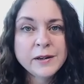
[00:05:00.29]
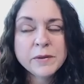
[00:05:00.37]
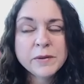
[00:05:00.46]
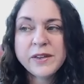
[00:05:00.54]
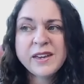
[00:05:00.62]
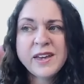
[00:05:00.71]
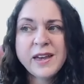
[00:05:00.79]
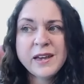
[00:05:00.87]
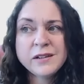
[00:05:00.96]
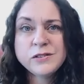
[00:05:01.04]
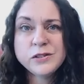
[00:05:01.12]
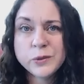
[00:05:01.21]
but they
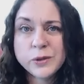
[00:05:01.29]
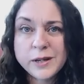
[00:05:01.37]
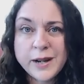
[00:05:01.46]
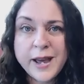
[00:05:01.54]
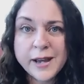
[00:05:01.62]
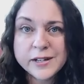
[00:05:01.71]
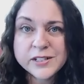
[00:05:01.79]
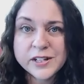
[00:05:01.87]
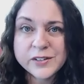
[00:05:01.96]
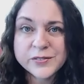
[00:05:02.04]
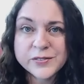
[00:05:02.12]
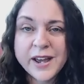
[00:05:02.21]
can't do it in
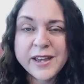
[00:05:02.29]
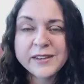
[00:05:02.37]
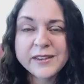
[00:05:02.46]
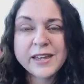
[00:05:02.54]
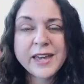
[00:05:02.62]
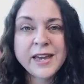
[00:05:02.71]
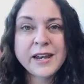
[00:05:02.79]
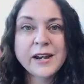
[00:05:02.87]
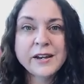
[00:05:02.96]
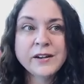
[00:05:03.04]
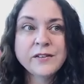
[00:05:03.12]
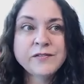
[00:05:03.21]
action, right? They can't
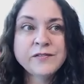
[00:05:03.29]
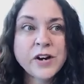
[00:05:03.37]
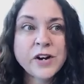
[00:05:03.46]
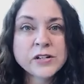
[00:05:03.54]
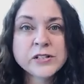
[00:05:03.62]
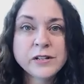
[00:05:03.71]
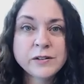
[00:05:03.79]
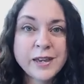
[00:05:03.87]
function. They